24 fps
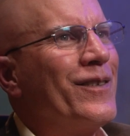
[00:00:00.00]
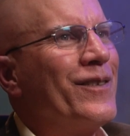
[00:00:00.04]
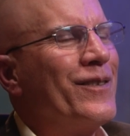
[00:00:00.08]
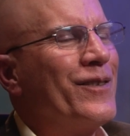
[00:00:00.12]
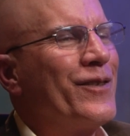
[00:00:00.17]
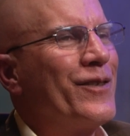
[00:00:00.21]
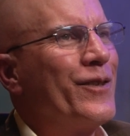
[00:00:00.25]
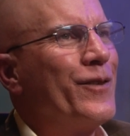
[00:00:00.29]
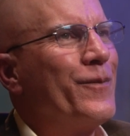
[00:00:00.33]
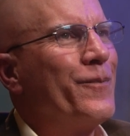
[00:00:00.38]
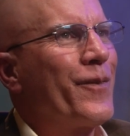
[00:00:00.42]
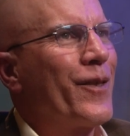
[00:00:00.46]

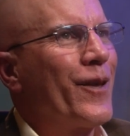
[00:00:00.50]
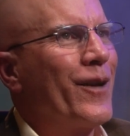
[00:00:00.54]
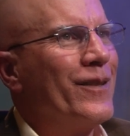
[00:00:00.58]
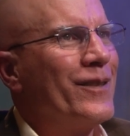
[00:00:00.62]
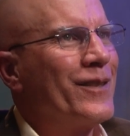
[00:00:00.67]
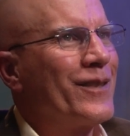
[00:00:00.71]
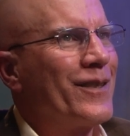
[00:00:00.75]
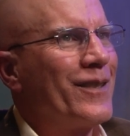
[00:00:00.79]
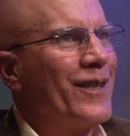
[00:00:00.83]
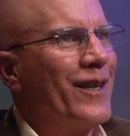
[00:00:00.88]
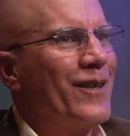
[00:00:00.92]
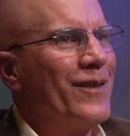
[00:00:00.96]

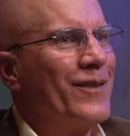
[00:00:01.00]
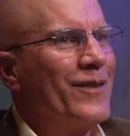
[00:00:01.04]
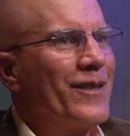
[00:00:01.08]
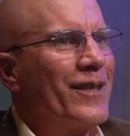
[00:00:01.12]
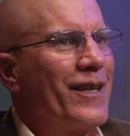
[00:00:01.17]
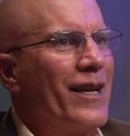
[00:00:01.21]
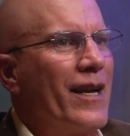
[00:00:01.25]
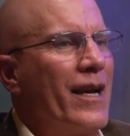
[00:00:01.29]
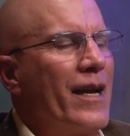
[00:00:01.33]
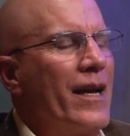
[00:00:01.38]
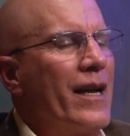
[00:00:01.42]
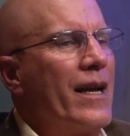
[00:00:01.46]
tombstones.
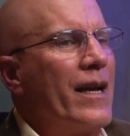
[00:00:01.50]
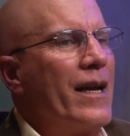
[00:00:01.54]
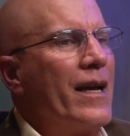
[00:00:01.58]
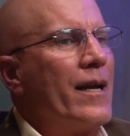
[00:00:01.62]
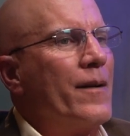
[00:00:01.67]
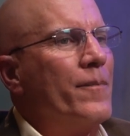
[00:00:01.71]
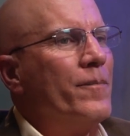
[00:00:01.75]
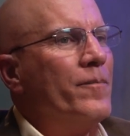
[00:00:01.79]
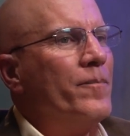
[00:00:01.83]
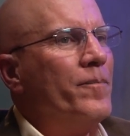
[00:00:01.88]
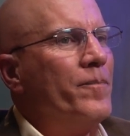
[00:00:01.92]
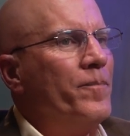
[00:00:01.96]

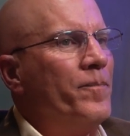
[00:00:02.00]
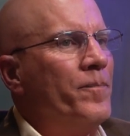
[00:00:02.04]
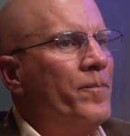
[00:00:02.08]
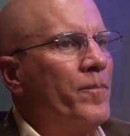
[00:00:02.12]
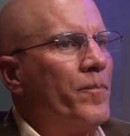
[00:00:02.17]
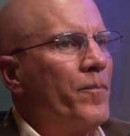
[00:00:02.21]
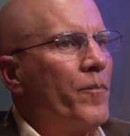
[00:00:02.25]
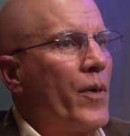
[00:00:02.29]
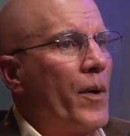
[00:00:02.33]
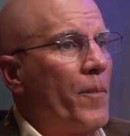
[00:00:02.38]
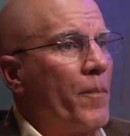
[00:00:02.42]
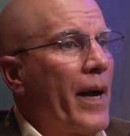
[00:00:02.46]

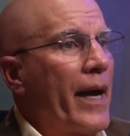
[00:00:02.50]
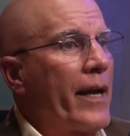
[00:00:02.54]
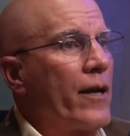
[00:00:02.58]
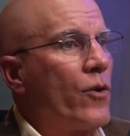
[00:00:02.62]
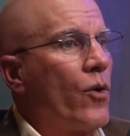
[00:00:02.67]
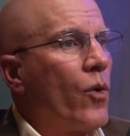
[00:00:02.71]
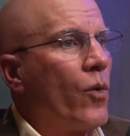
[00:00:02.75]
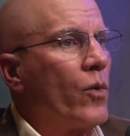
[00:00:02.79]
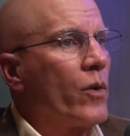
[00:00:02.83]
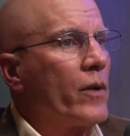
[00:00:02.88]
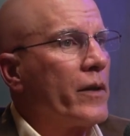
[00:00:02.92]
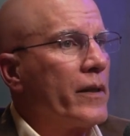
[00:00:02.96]
But my
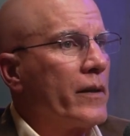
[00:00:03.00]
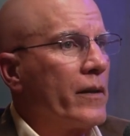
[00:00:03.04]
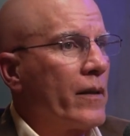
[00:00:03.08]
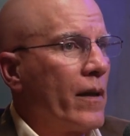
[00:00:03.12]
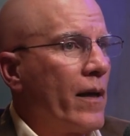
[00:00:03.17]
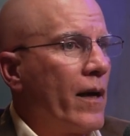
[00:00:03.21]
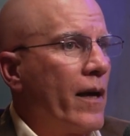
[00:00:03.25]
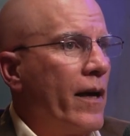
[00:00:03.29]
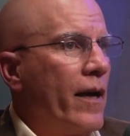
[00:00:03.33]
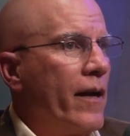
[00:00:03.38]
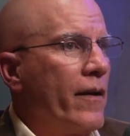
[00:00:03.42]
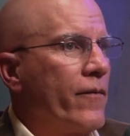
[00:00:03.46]
goal in
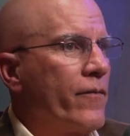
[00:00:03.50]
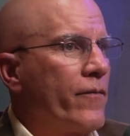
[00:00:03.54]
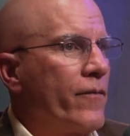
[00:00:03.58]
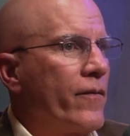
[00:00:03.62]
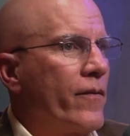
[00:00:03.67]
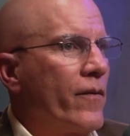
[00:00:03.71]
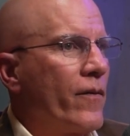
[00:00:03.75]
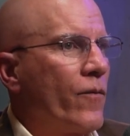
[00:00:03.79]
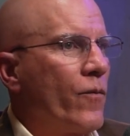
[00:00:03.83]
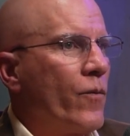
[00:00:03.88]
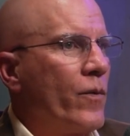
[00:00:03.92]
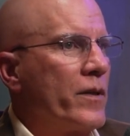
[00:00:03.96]
life
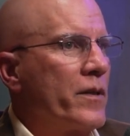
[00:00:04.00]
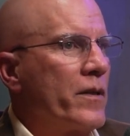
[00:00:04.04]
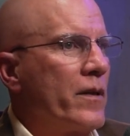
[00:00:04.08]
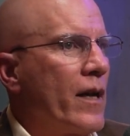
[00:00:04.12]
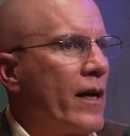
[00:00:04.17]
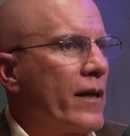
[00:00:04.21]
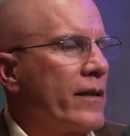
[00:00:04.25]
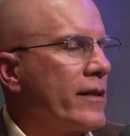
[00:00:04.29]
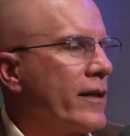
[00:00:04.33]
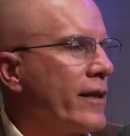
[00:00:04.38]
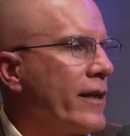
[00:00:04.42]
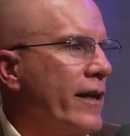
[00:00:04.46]
was
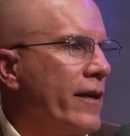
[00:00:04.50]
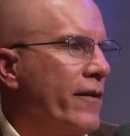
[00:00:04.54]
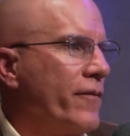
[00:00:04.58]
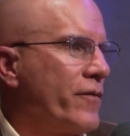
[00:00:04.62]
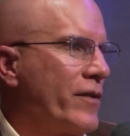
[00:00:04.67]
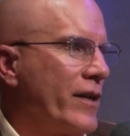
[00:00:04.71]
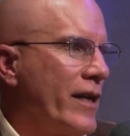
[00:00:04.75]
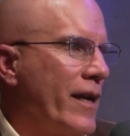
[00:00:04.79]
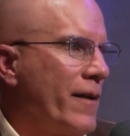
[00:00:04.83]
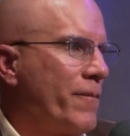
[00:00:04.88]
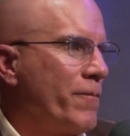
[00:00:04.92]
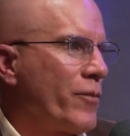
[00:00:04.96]
not to give
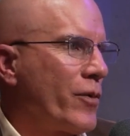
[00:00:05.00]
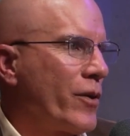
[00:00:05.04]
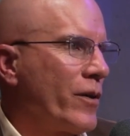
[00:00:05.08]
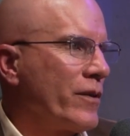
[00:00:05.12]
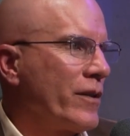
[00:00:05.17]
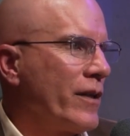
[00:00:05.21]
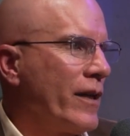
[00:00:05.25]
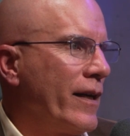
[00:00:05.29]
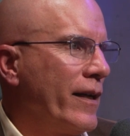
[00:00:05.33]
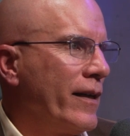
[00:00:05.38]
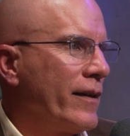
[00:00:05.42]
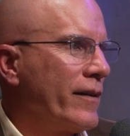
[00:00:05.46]

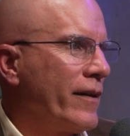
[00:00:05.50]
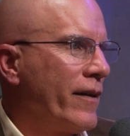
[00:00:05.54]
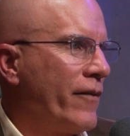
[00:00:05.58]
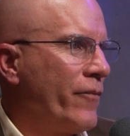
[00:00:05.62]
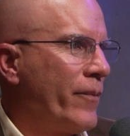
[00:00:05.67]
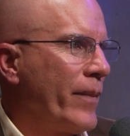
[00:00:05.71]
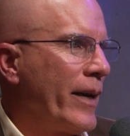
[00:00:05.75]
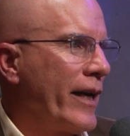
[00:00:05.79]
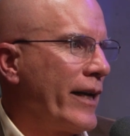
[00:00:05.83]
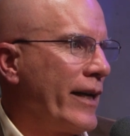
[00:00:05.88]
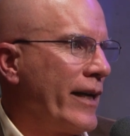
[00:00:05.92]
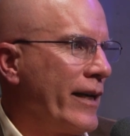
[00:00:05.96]
10% of
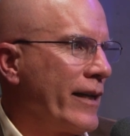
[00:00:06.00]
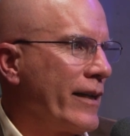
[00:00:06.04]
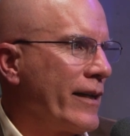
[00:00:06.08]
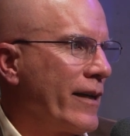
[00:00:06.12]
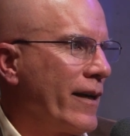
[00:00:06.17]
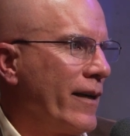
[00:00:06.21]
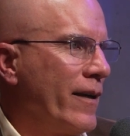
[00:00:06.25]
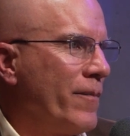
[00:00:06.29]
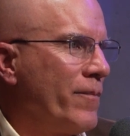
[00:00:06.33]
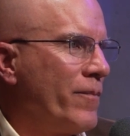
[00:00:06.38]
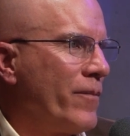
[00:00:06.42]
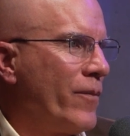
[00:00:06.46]
my
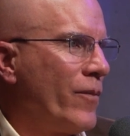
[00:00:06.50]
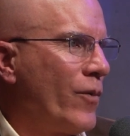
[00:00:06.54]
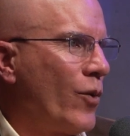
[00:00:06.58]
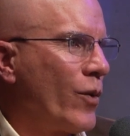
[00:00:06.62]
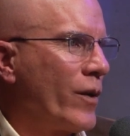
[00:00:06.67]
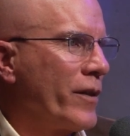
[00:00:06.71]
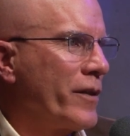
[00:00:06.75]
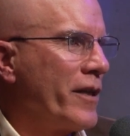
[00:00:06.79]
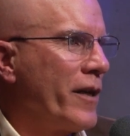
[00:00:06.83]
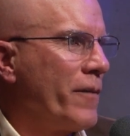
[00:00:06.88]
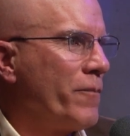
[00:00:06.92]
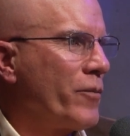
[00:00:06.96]
income or
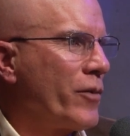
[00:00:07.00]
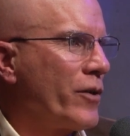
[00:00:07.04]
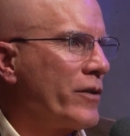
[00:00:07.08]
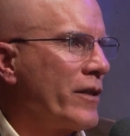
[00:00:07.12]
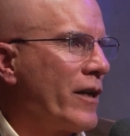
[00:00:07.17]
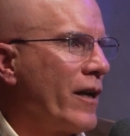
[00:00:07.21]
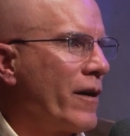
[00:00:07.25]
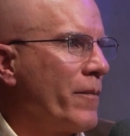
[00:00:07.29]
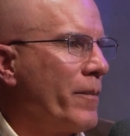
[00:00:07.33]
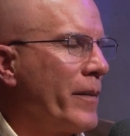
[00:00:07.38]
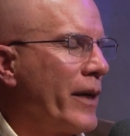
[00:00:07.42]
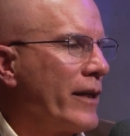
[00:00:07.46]

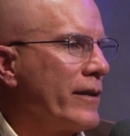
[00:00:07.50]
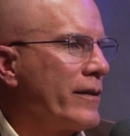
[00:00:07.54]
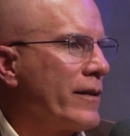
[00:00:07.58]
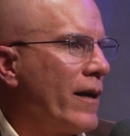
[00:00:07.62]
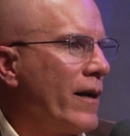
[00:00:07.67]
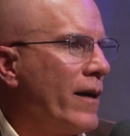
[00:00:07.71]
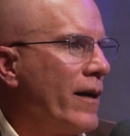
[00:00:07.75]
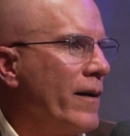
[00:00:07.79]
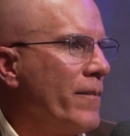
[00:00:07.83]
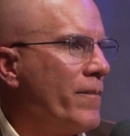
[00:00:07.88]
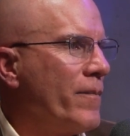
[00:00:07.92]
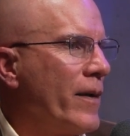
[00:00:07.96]
10% of my
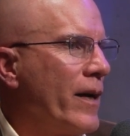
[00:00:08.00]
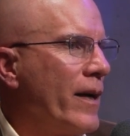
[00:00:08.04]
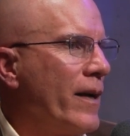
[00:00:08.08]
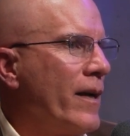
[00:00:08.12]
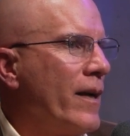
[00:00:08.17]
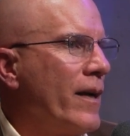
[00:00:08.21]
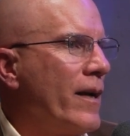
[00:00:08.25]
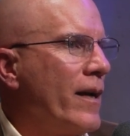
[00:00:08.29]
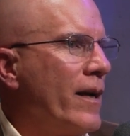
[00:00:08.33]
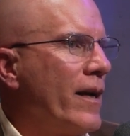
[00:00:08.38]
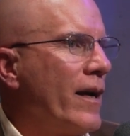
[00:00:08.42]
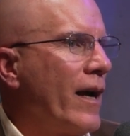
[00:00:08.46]
time.
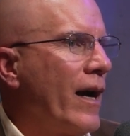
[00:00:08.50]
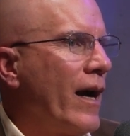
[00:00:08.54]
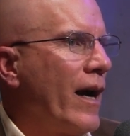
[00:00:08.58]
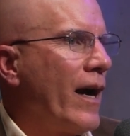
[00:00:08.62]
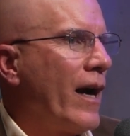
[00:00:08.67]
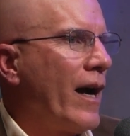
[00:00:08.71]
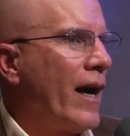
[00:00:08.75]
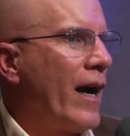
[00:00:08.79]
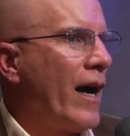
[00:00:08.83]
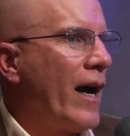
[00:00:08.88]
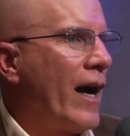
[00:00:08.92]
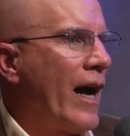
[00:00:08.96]

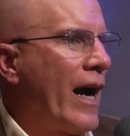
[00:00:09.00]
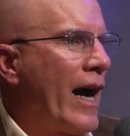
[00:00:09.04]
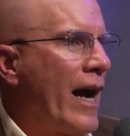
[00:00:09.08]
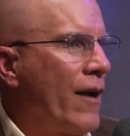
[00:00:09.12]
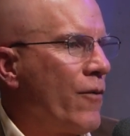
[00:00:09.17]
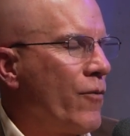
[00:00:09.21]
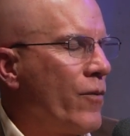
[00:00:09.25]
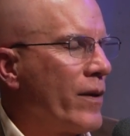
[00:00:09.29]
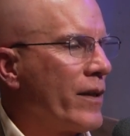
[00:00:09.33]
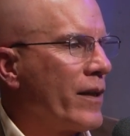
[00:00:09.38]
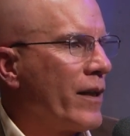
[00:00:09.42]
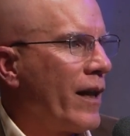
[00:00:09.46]
I
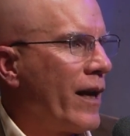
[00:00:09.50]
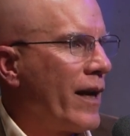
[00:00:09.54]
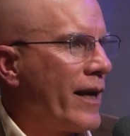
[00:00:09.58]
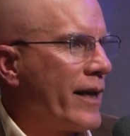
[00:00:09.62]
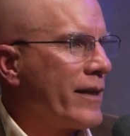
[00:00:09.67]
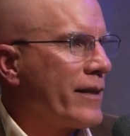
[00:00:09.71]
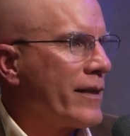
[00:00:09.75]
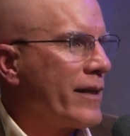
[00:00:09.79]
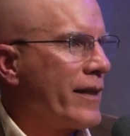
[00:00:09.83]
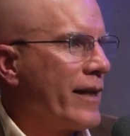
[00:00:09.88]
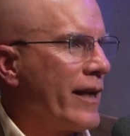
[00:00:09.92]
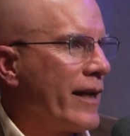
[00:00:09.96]
would like
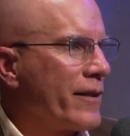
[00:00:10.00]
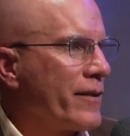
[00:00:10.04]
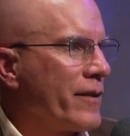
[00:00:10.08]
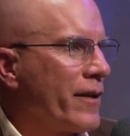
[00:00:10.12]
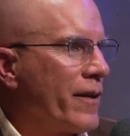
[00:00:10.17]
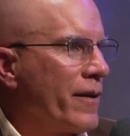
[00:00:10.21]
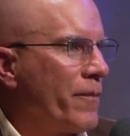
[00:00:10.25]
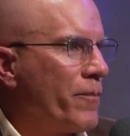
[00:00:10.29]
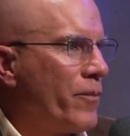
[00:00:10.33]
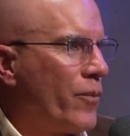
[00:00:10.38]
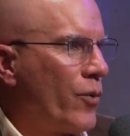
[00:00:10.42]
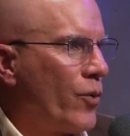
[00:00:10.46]
to get to
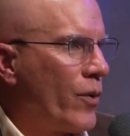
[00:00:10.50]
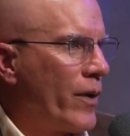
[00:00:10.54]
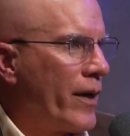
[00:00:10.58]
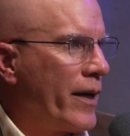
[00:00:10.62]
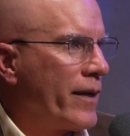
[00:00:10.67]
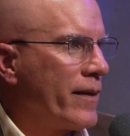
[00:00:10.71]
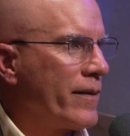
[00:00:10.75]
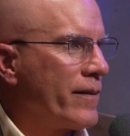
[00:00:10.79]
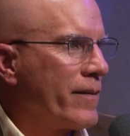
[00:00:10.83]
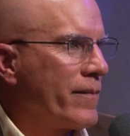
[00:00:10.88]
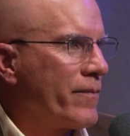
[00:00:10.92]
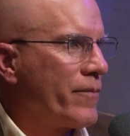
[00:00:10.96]
the
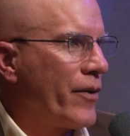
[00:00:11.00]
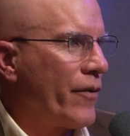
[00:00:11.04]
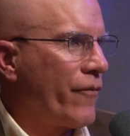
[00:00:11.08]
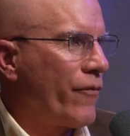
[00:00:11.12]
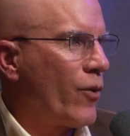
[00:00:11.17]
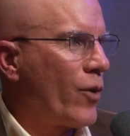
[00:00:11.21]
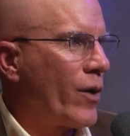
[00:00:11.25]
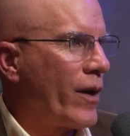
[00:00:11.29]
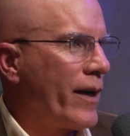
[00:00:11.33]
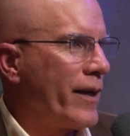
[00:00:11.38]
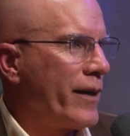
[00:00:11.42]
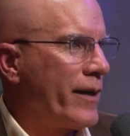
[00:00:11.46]
point
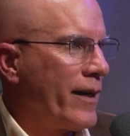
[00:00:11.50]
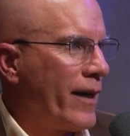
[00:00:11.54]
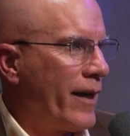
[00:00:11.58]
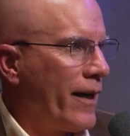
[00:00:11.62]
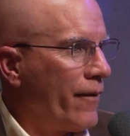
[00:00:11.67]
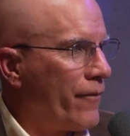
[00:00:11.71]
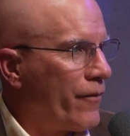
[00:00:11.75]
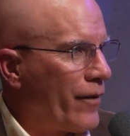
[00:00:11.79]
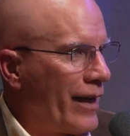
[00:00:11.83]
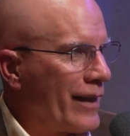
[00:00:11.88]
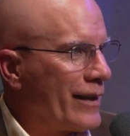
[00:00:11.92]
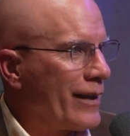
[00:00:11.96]
before I die,
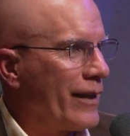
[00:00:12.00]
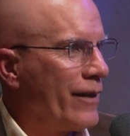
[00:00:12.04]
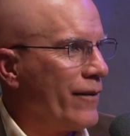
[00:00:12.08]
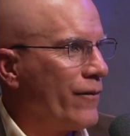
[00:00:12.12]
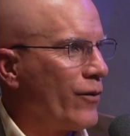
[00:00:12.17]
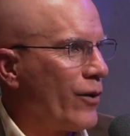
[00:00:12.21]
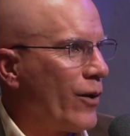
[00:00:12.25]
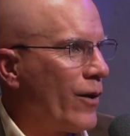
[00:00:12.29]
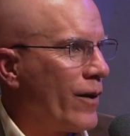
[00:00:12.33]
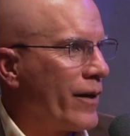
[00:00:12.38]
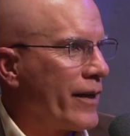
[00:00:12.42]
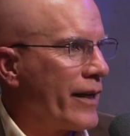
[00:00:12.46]
if I live
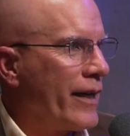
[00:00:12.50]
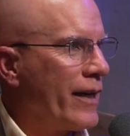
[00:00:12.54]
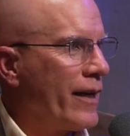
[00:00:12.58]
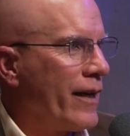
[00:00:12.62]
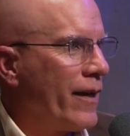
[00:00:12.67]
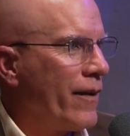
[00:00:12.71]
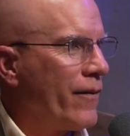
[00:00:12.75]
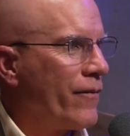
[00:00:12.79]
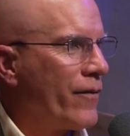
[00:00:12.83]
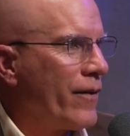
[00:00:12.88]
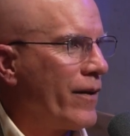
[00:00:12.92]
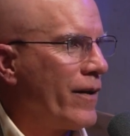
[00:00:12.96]
long enough,